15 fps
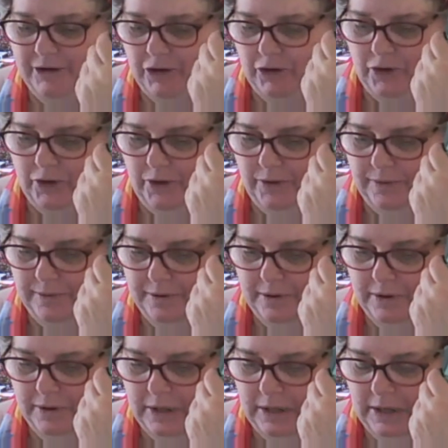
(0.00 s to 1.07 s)
her
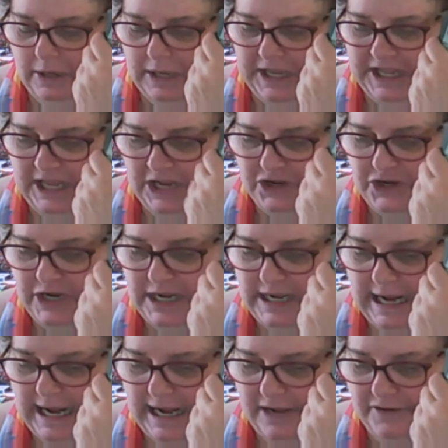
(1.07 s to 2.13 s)
that she
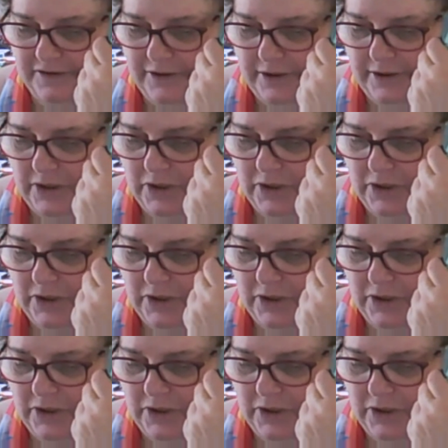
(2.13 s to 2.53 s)
needs,